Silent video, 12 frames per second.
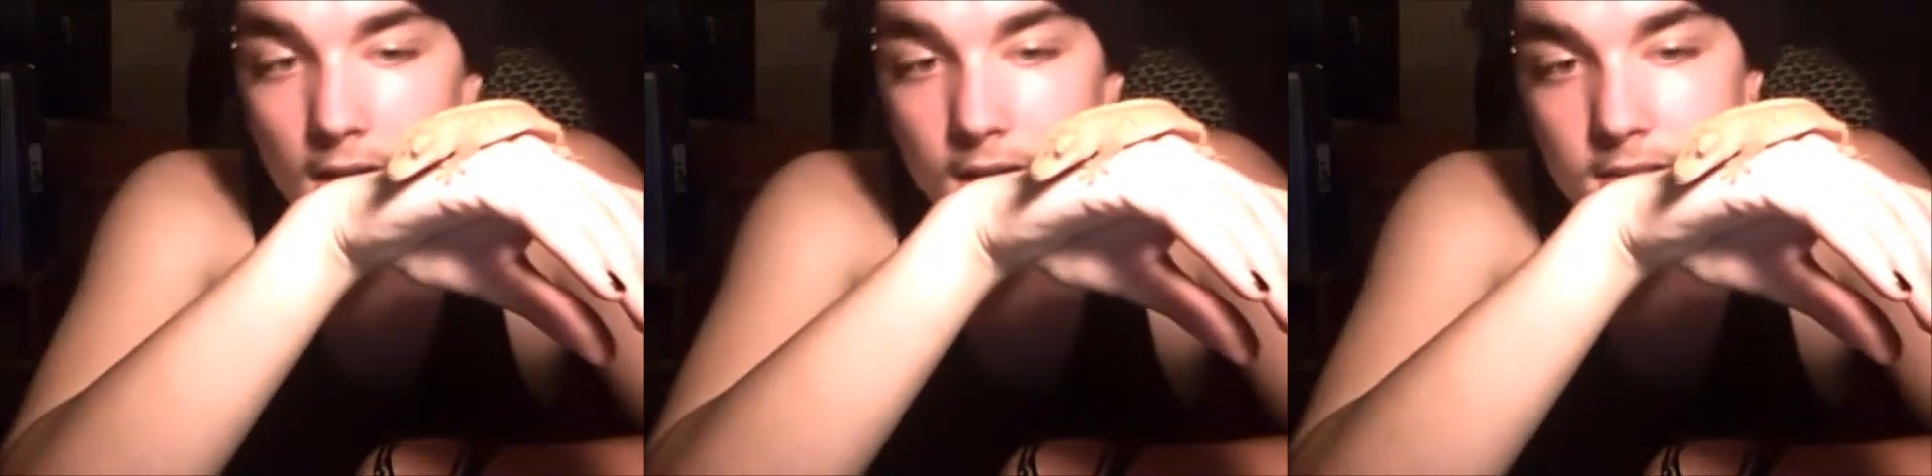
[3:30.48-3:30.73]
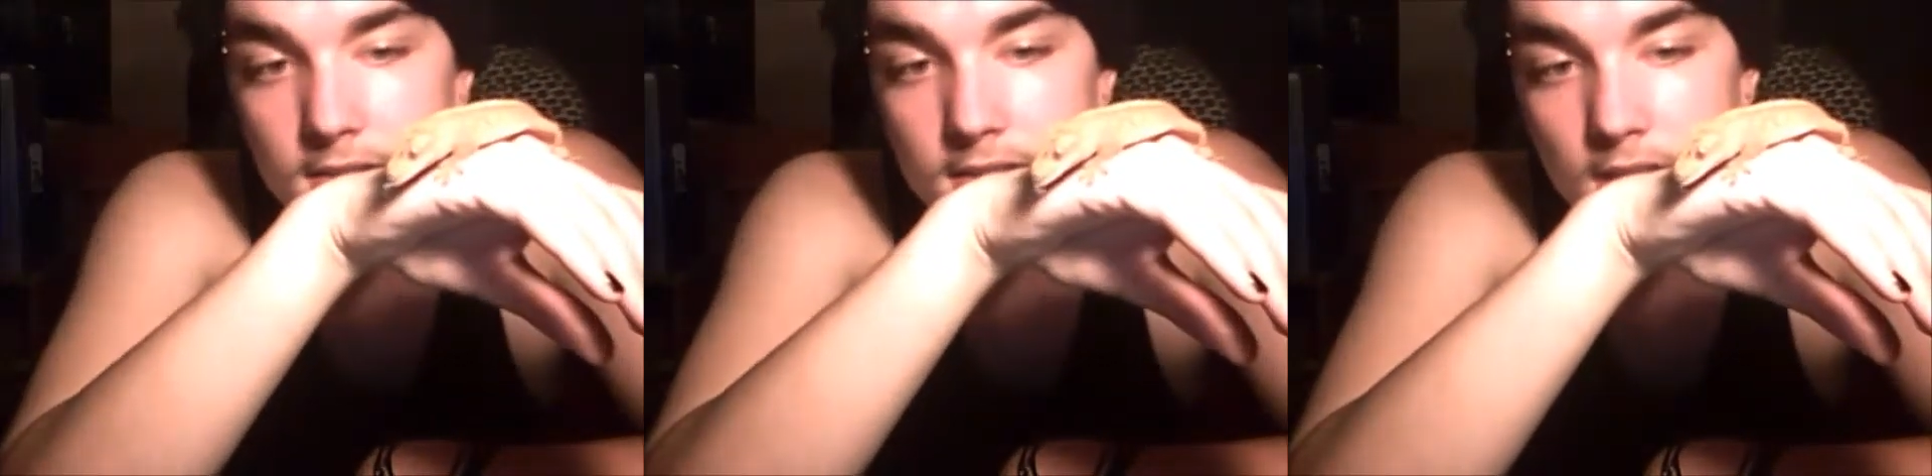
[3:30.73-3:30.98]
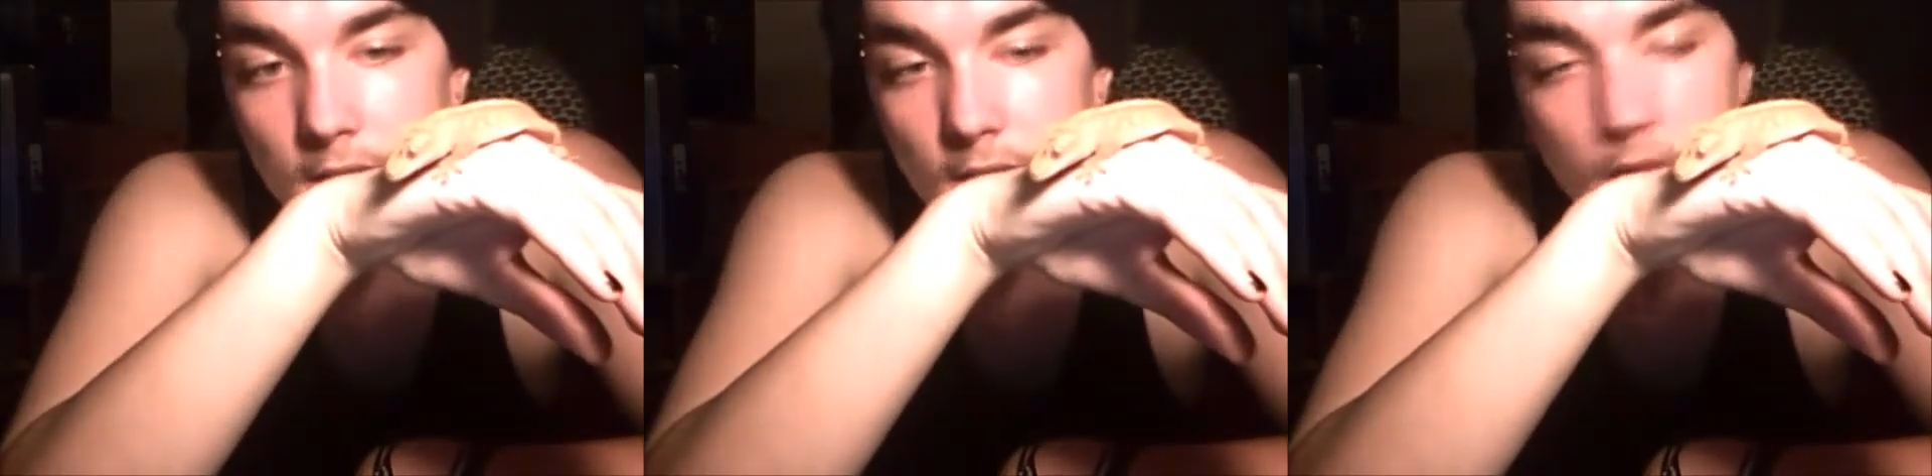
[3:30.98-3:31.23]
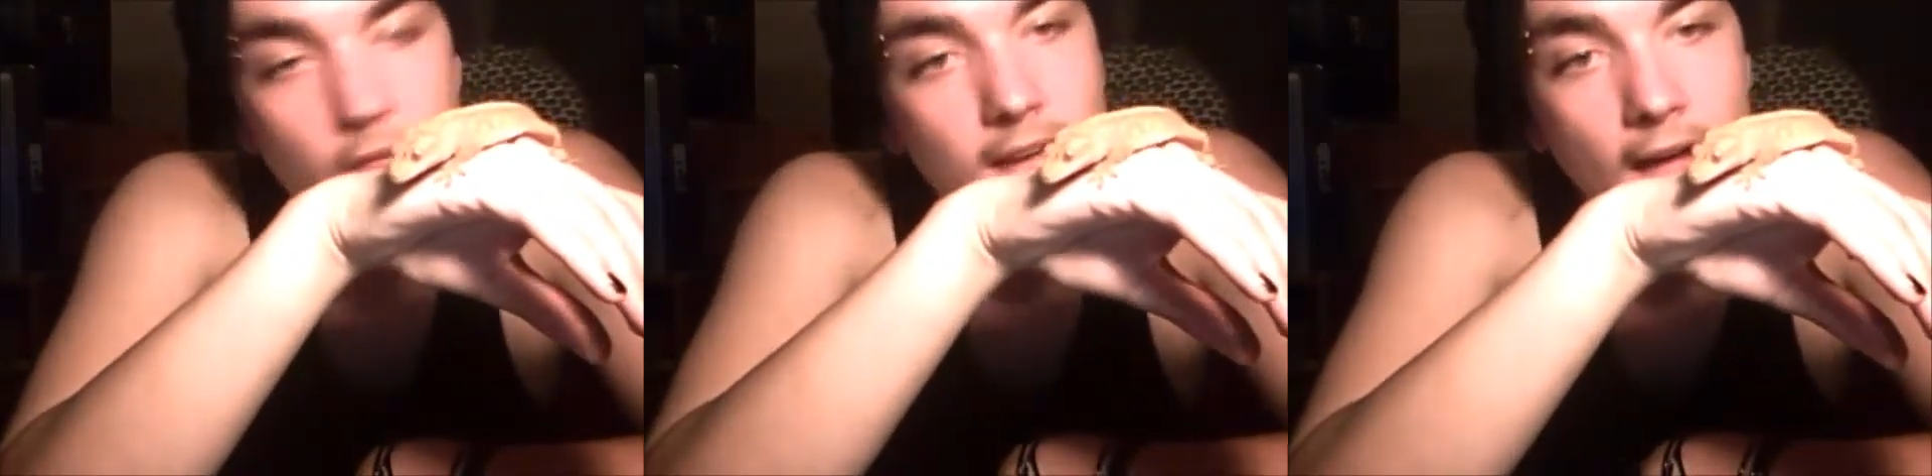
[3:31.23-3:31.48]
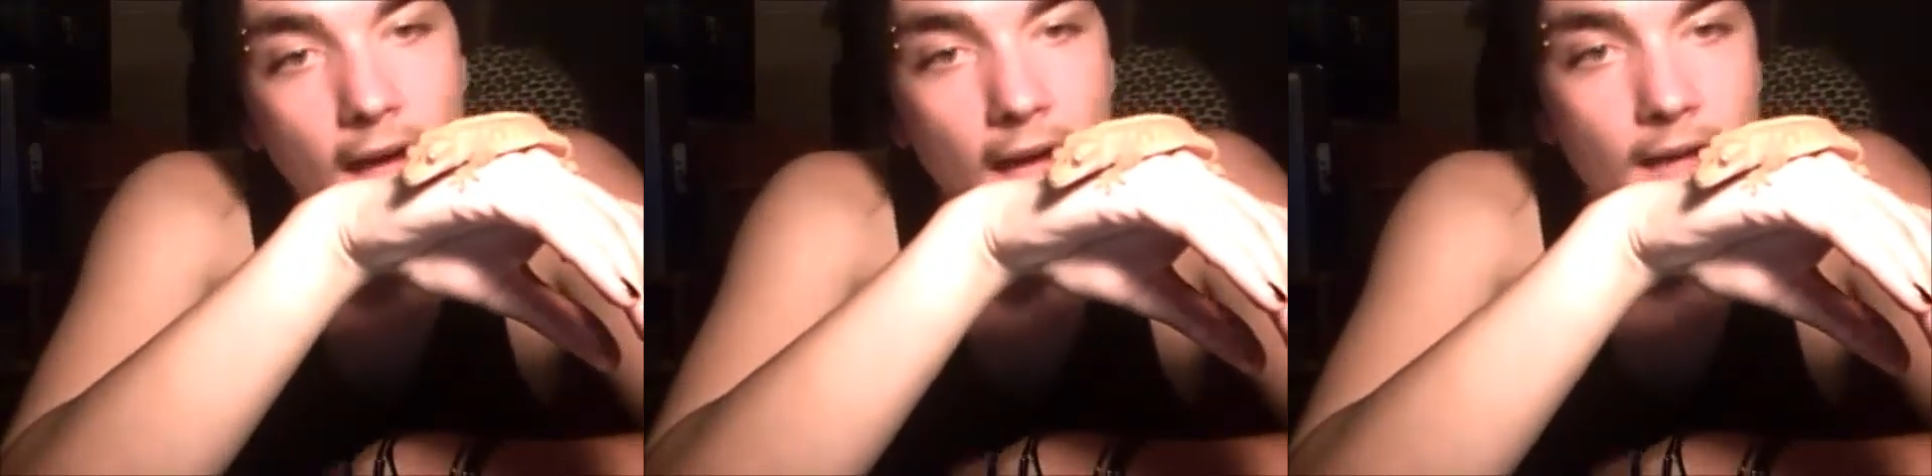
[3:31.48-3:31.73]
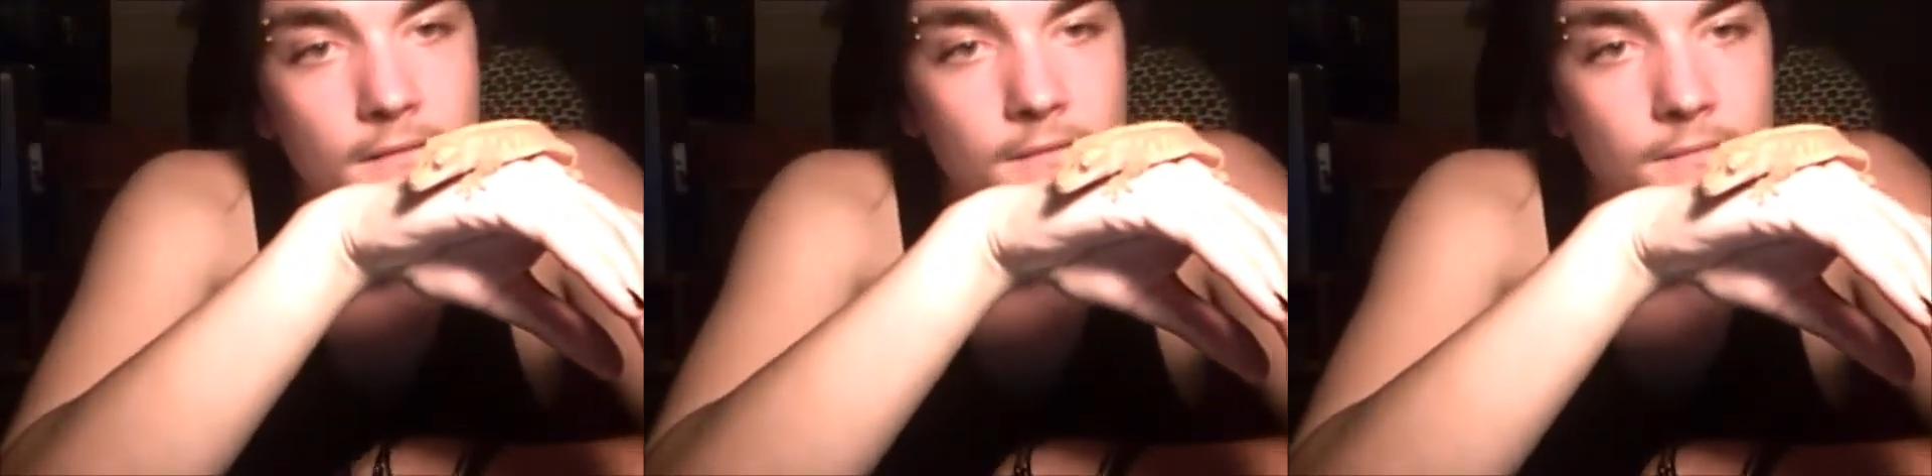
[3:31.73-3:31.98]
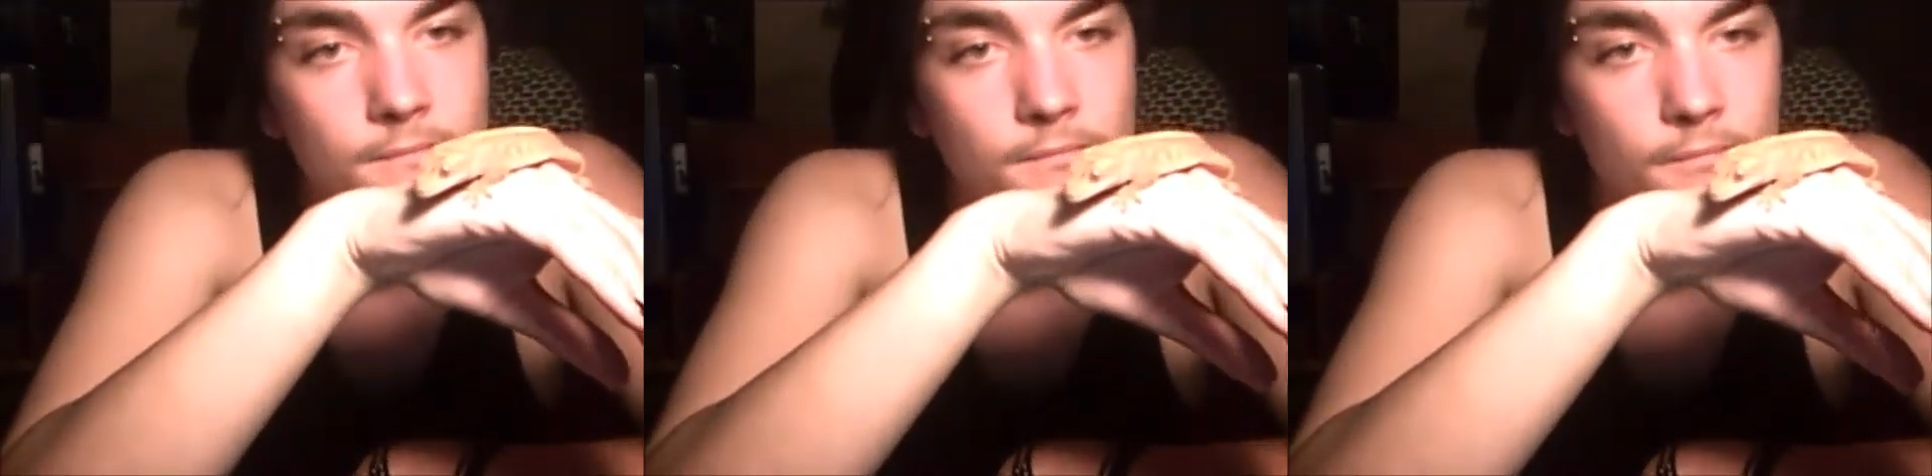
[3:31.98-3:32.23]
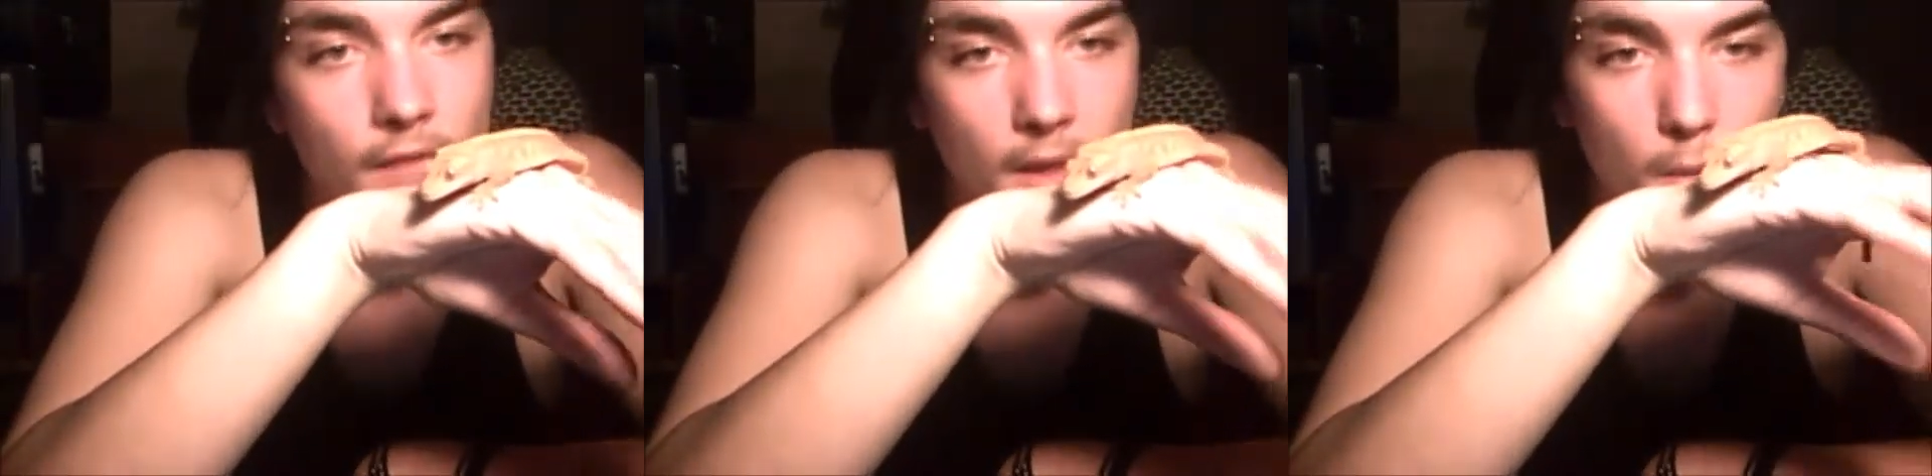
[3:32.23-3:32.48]
so
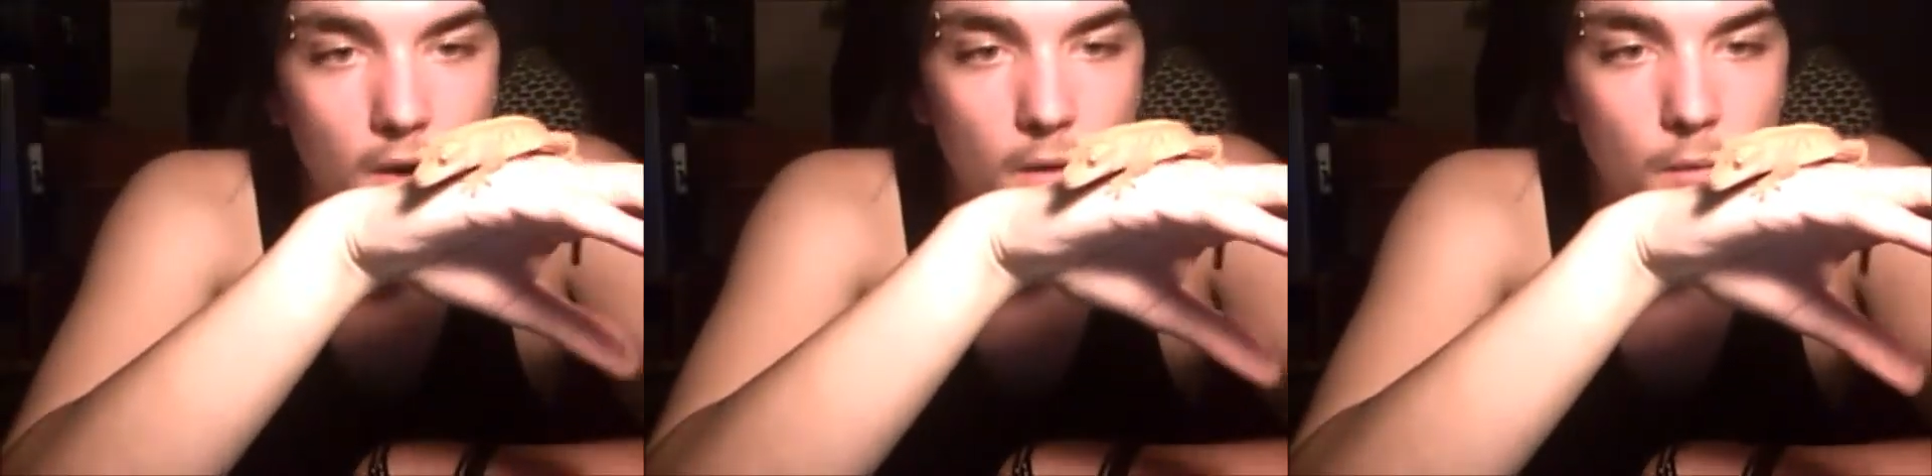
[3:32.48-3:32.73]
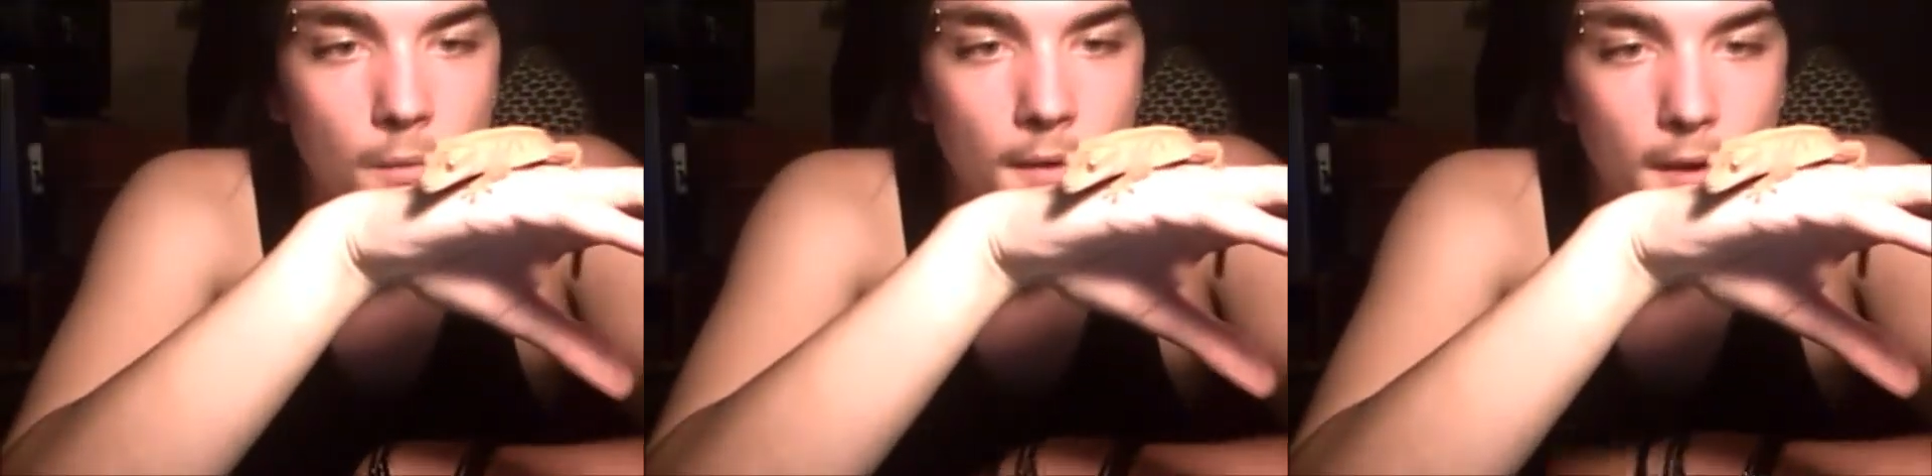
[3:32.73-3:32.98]
they will